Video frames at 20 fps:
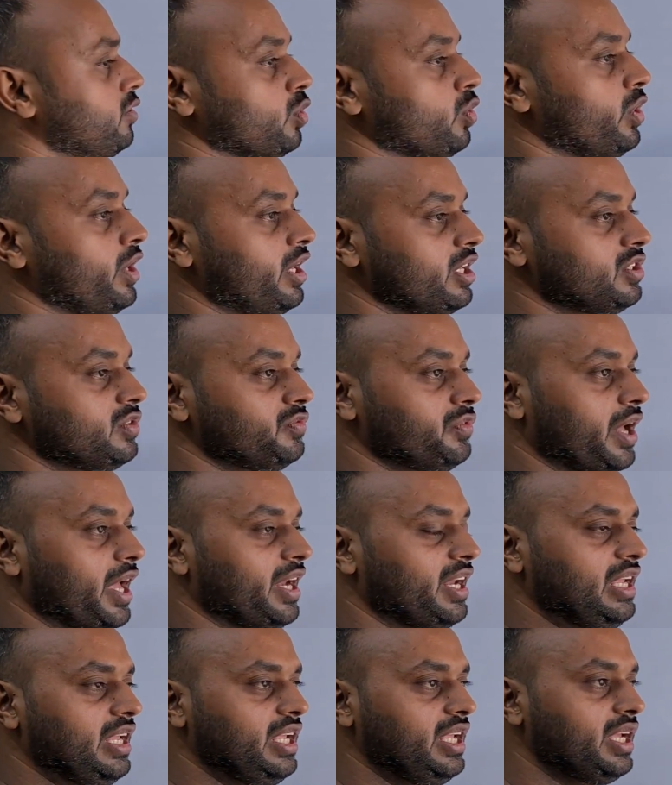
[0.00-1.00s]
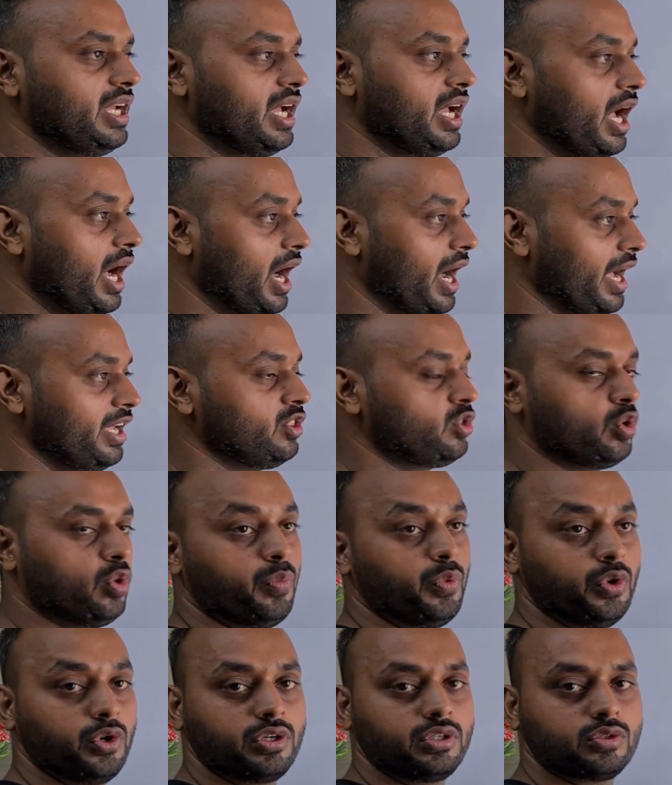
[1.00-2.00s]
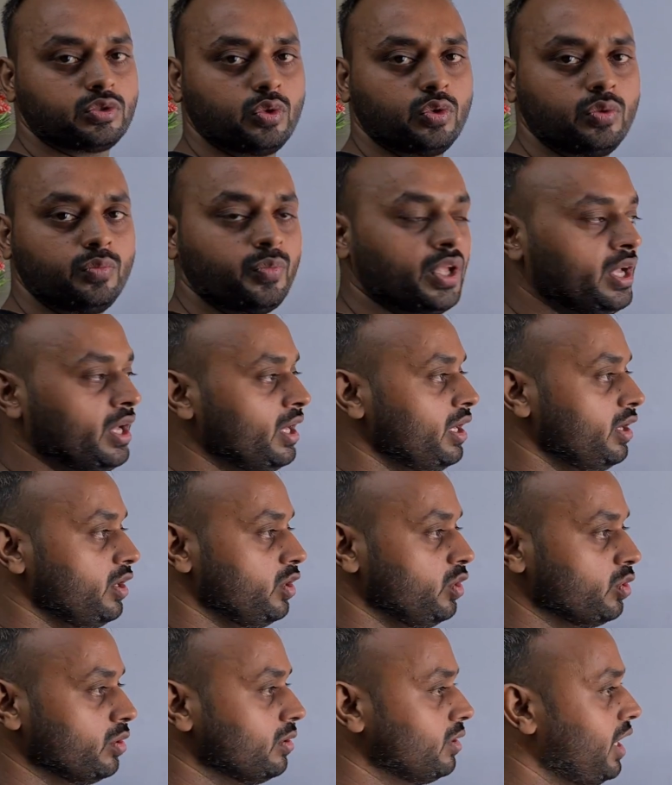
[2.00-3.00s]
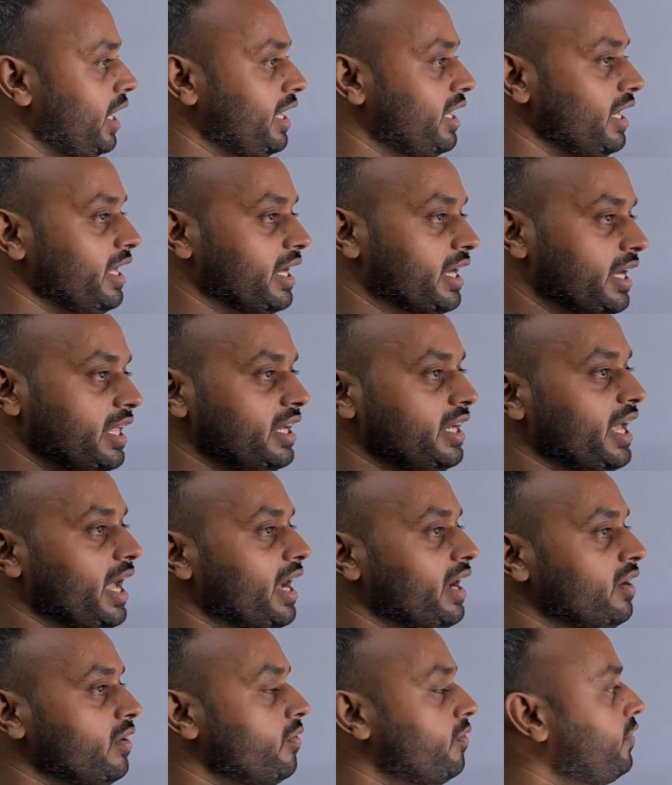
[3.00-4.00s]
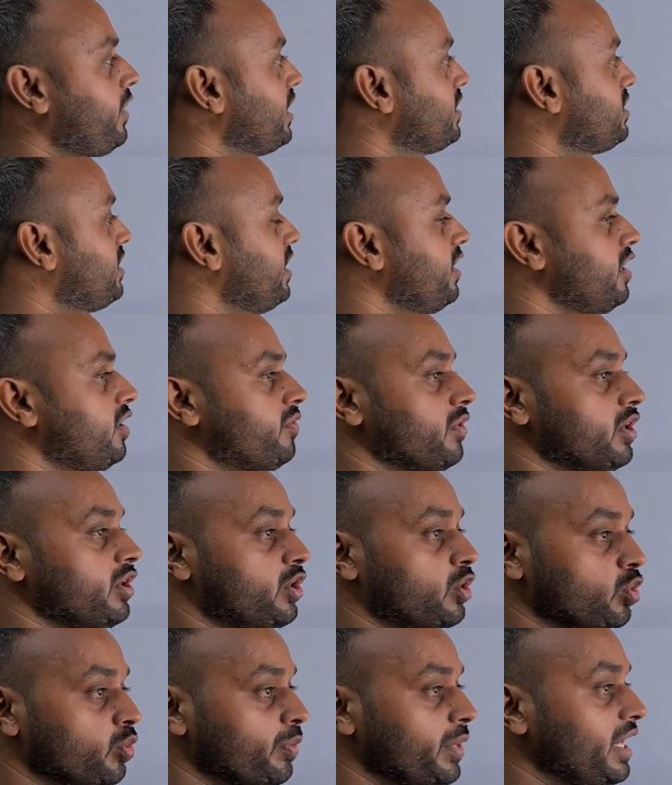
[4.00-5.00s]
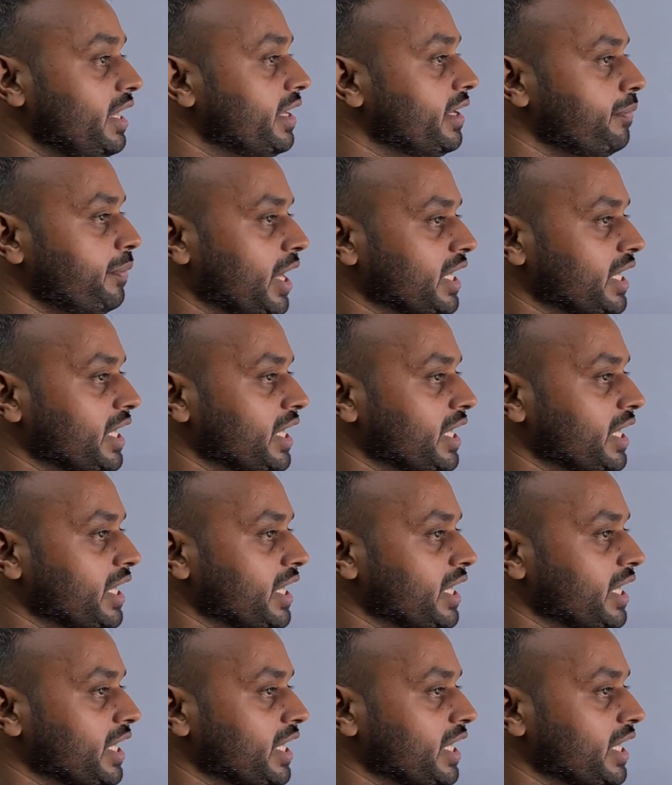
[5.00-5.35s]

So it is very high throughput. So you, like, LinkedIn have tested it for 2 million